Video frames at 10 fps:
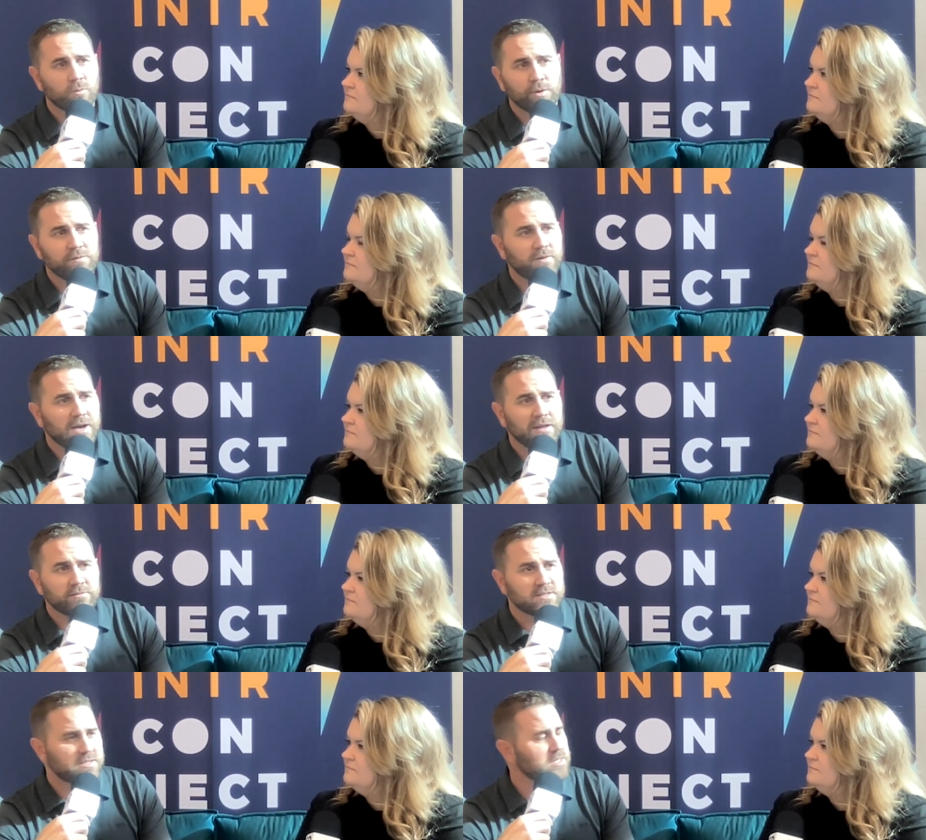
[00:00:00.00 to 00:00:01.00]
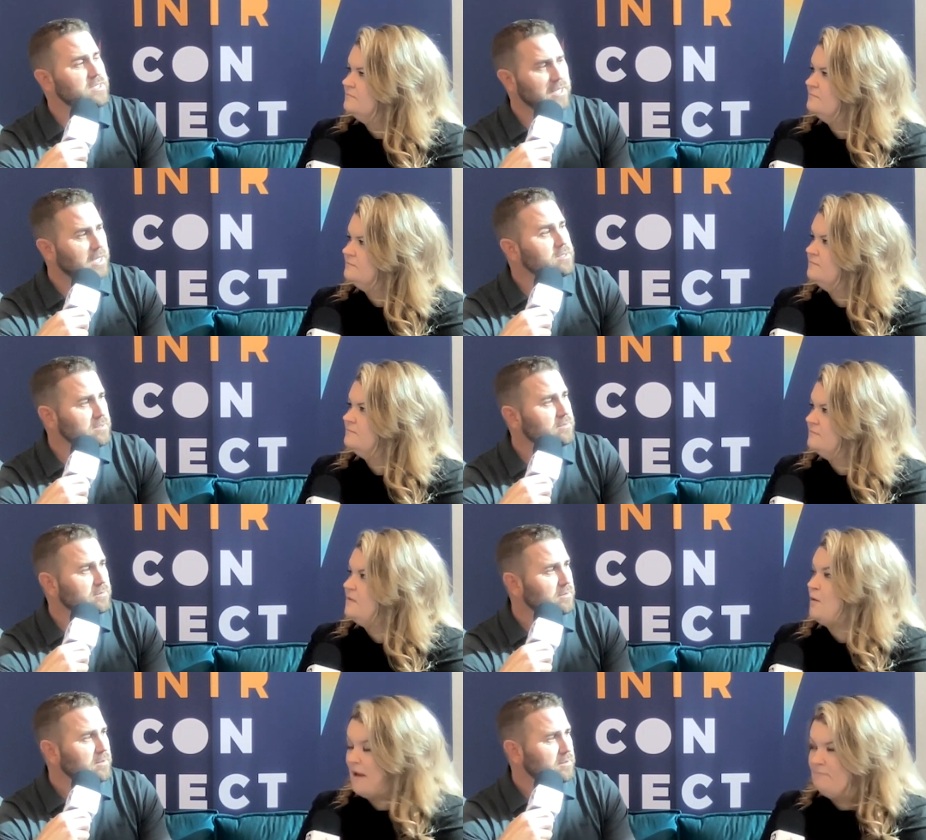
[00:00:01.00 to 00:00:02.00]
Speaker 1: 45 and 60 days.
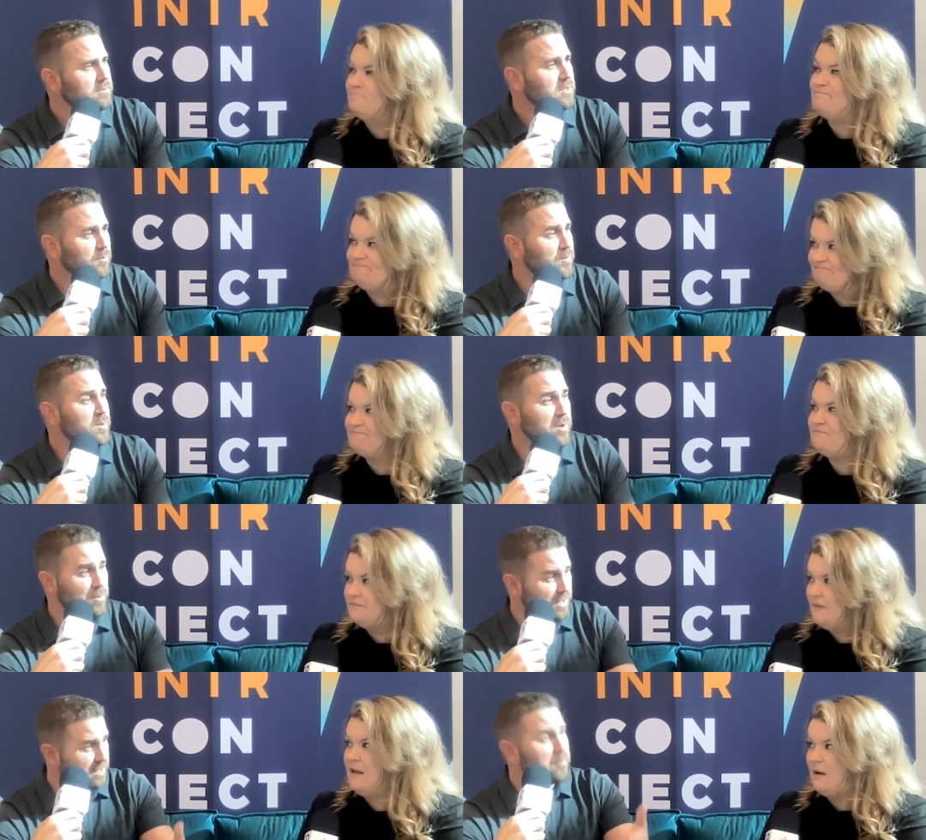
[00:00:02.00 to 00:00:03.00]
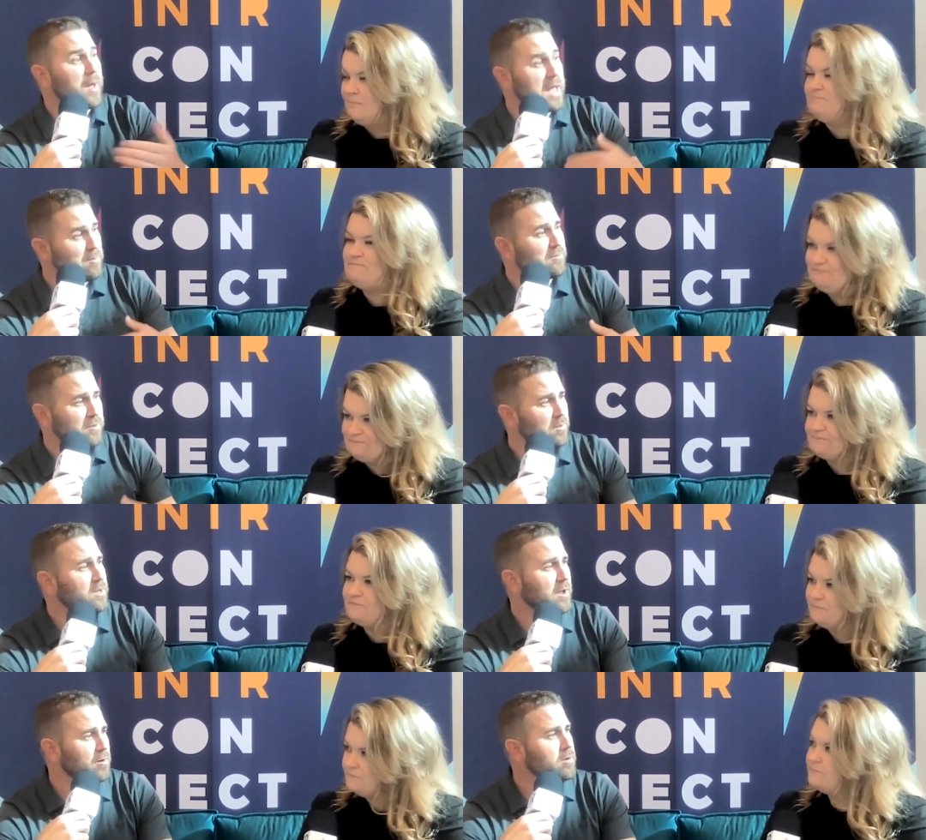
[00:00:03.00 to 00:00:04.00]
Okay. To, to be able to get yep. payment from
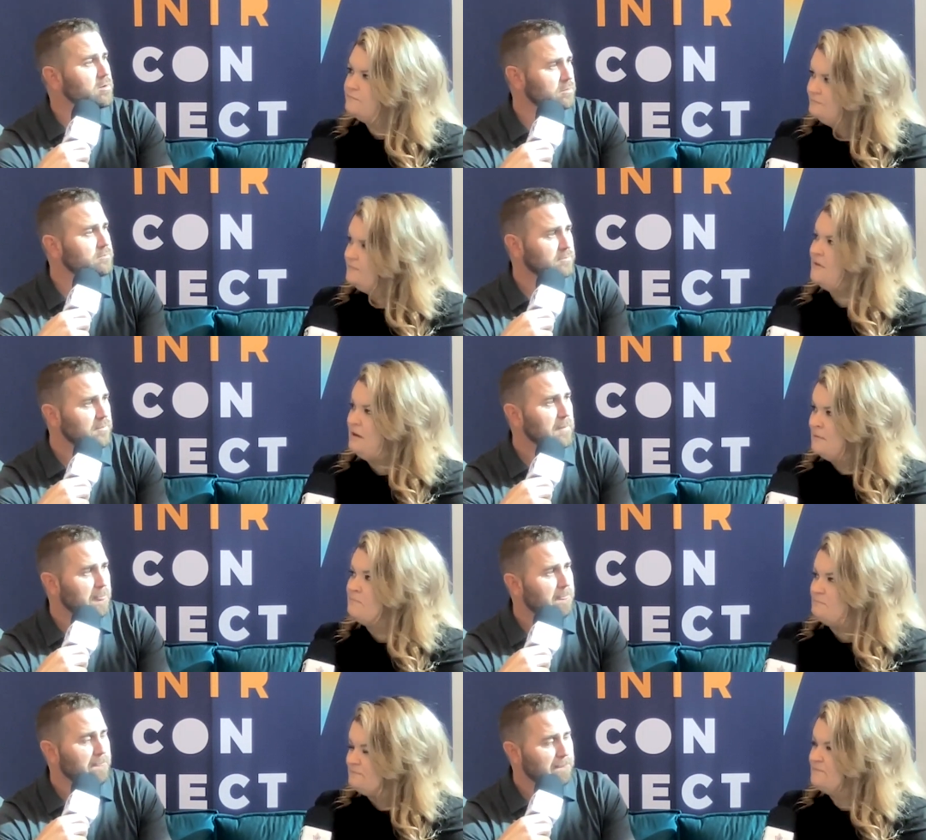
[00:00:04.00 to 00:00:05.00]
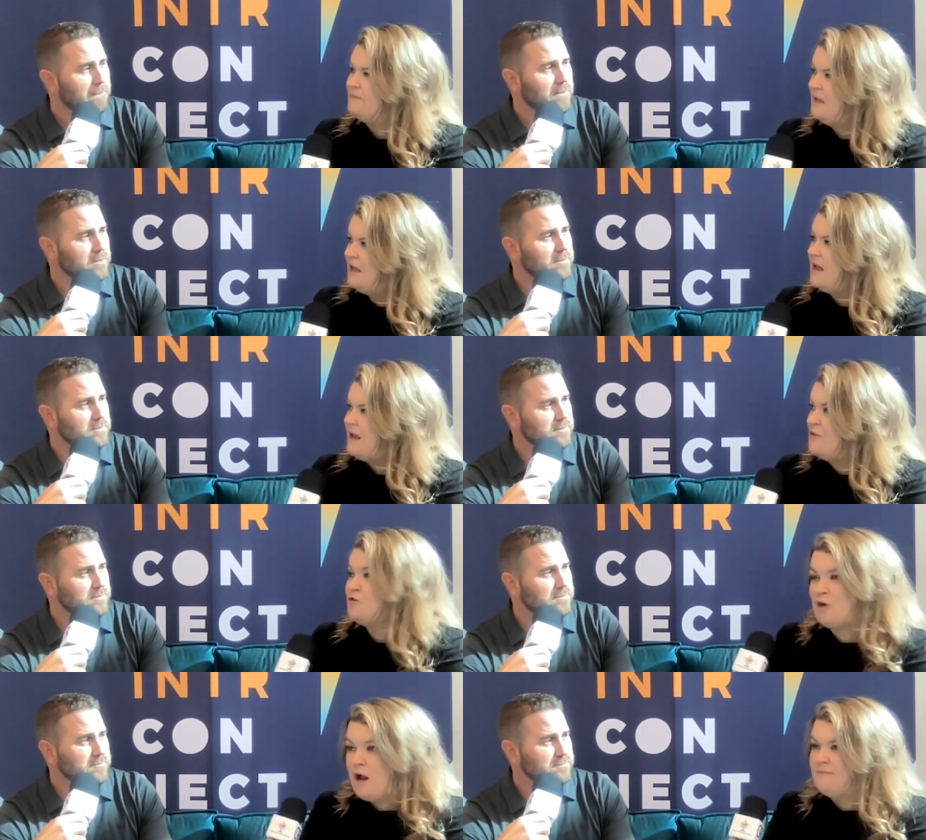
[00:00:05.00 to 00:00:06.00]
the carrier. Yep.
Speaker 2: And
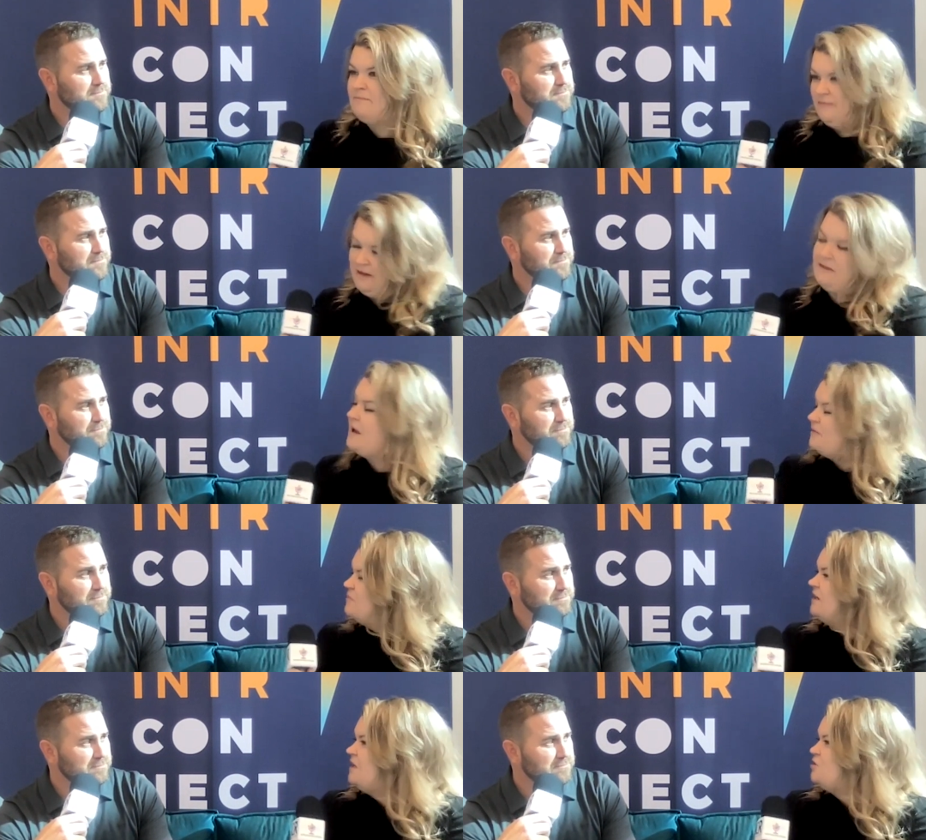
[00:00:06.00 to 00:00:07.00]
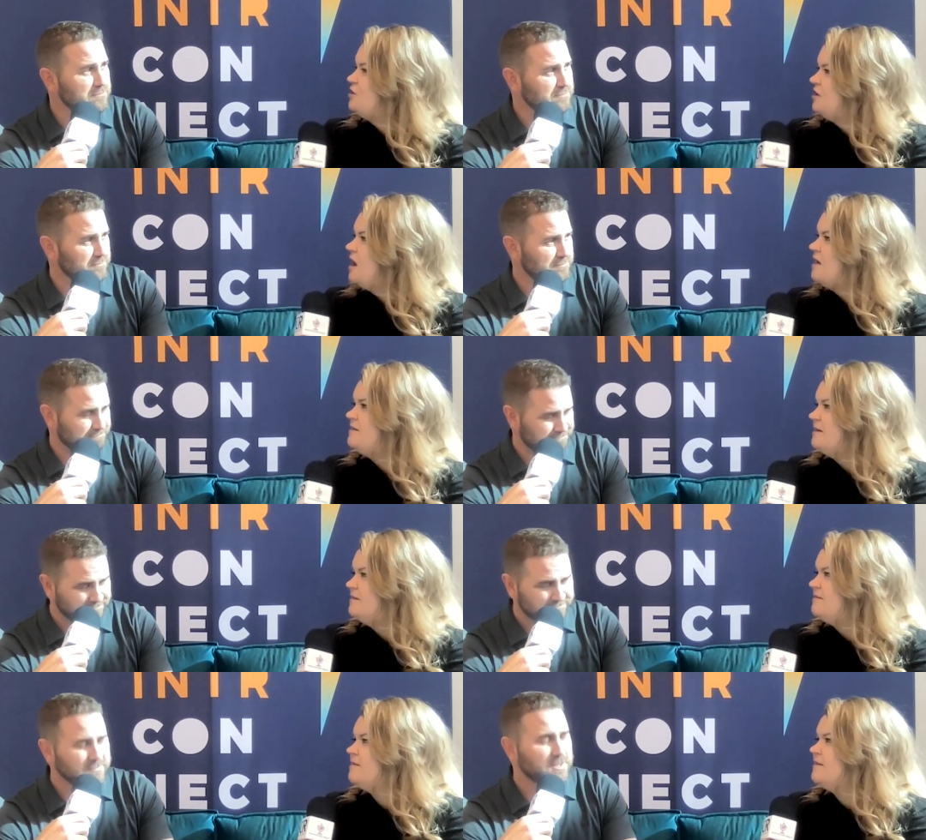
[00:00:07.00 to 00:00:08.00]
those are on like, yeah, mitigation and
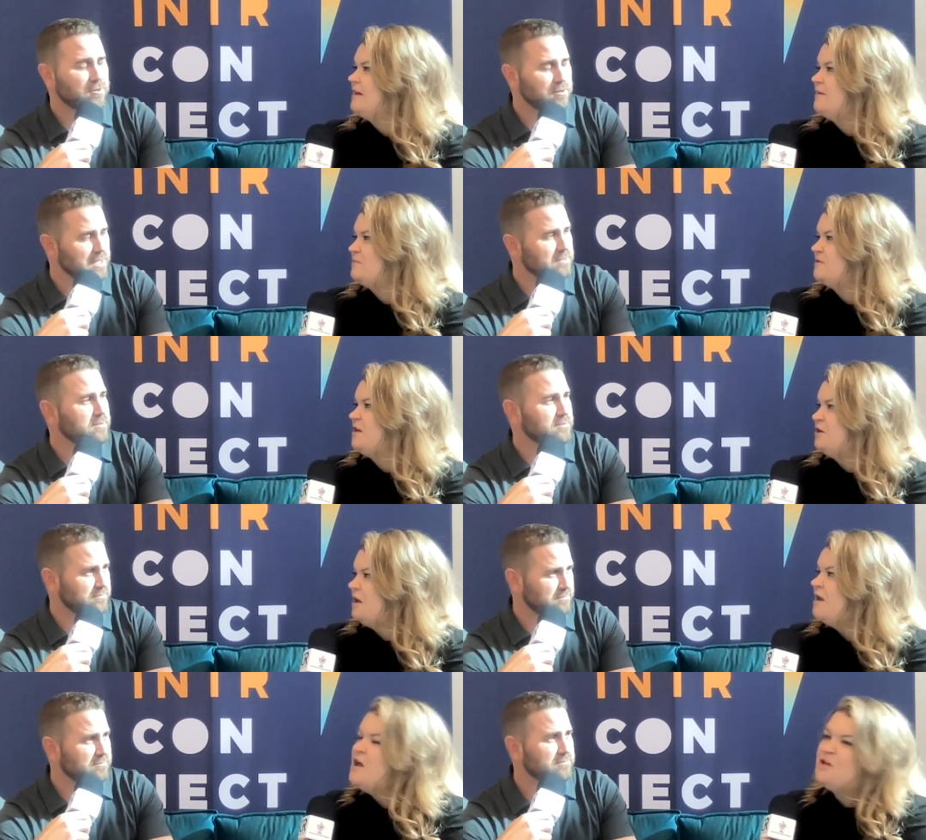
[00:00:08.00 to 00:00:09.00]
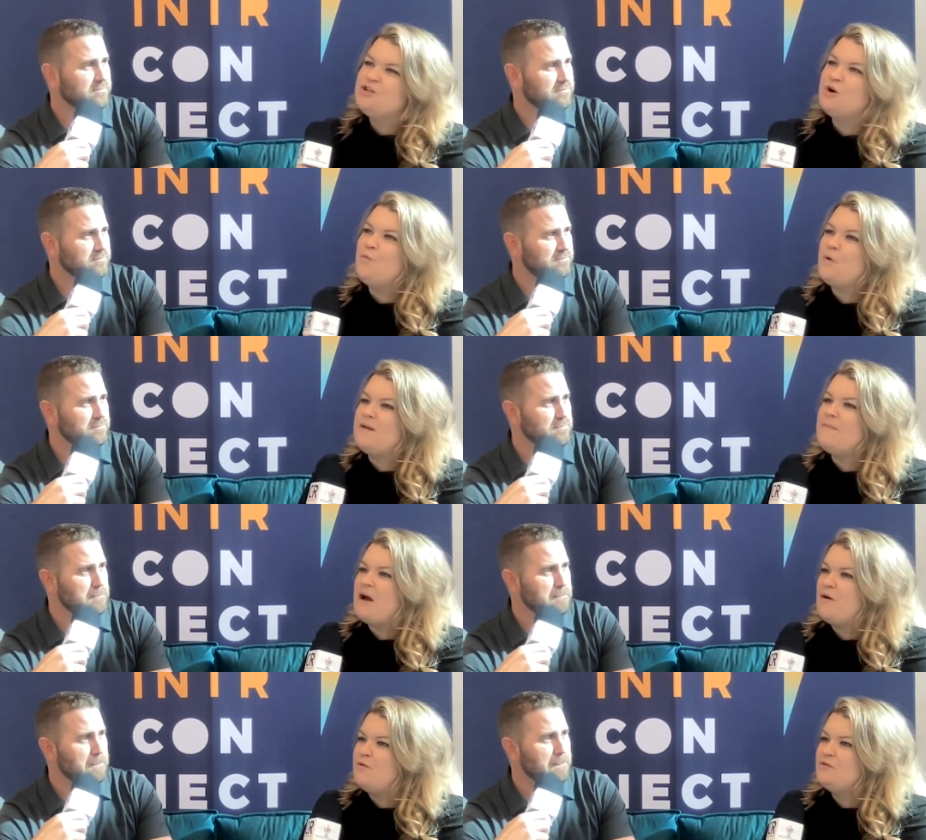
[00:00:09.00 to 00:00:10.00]
contents claims. Correct. And so what
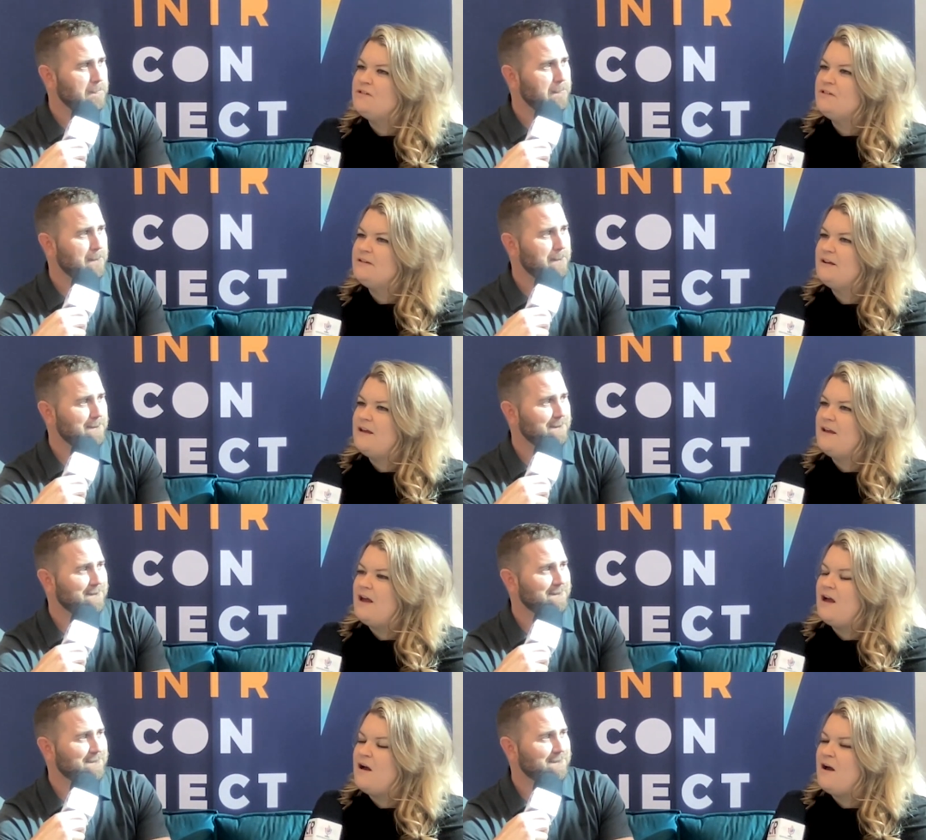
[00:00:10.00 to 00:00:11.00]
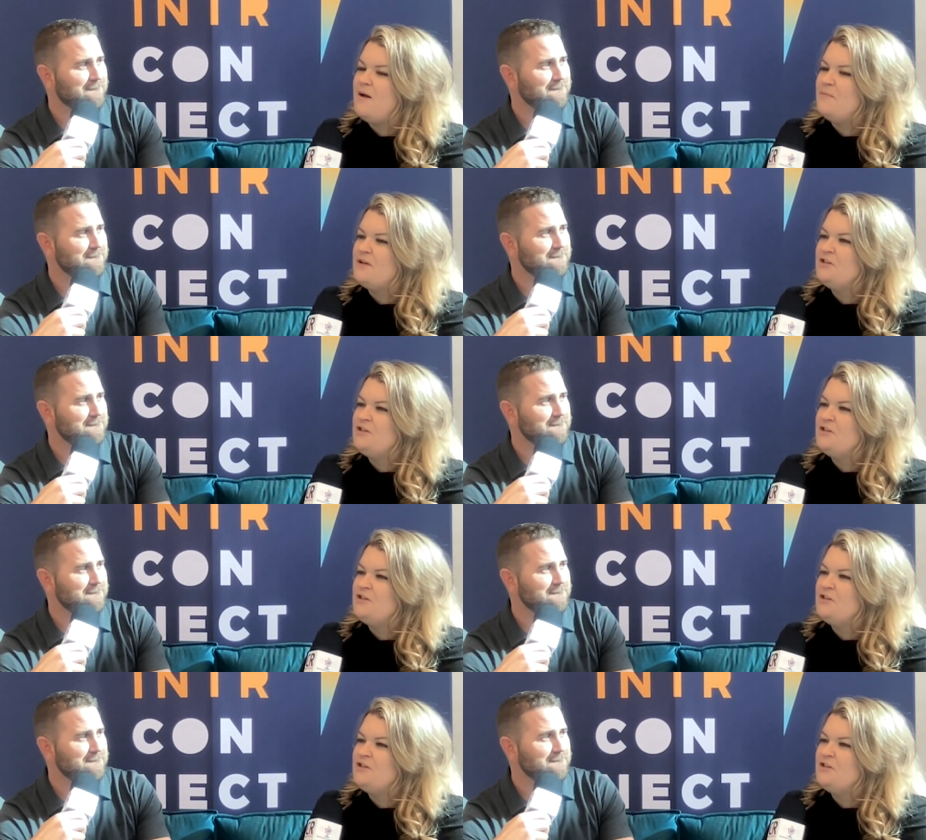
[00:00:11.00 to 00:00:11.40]
about, um,